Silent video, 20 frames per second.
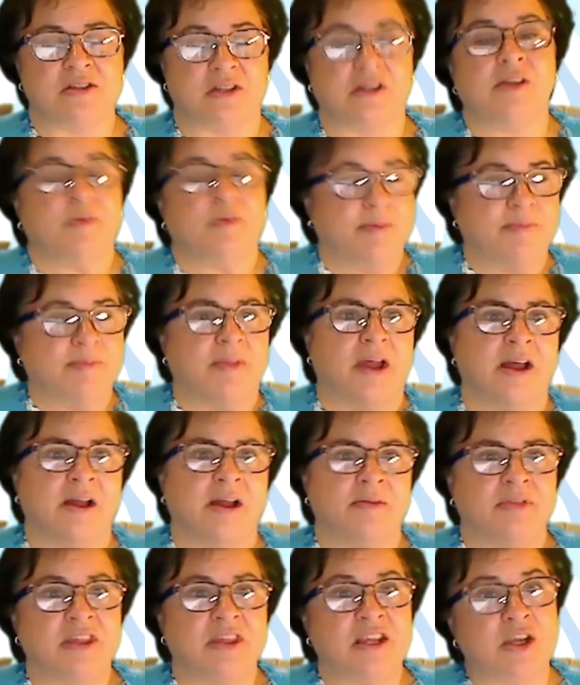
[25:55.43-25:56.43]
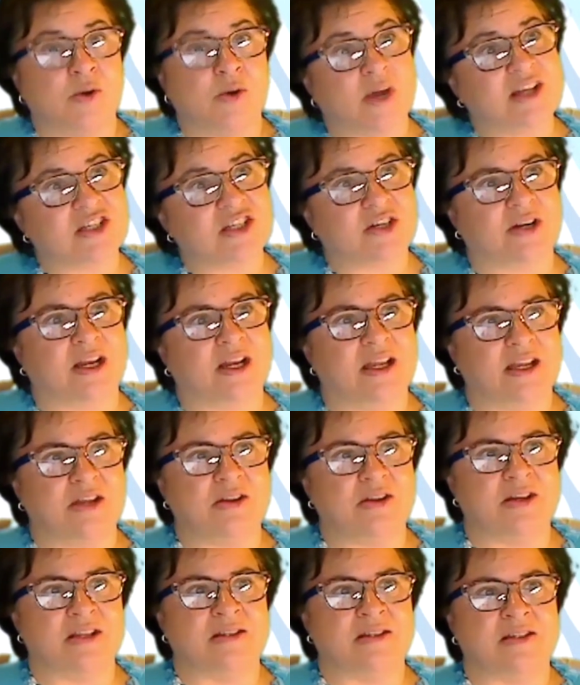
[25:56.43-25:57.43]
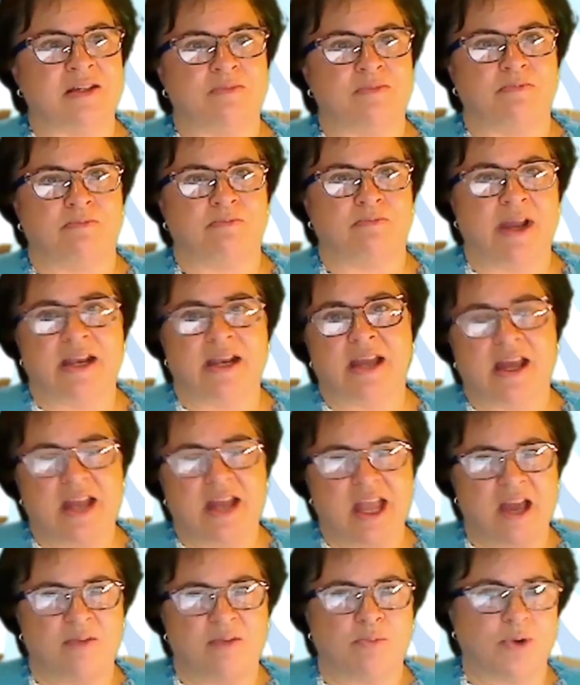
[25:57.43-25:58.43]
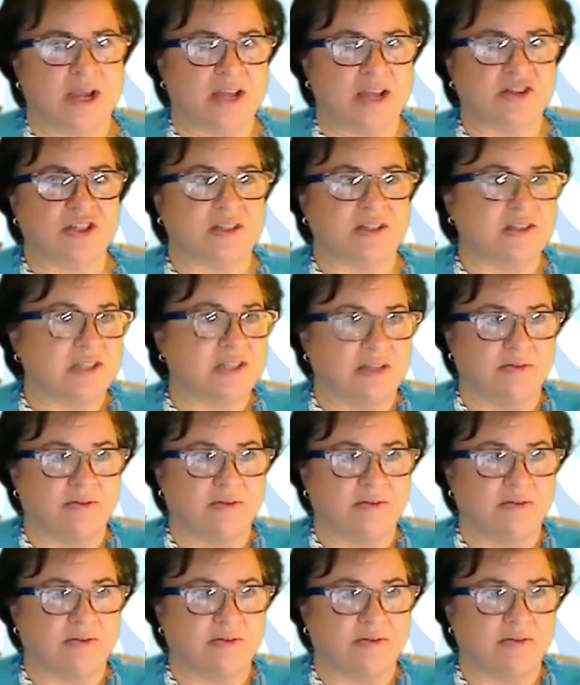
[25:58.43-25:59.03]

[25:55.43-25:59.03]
the US credit unions might not have branches,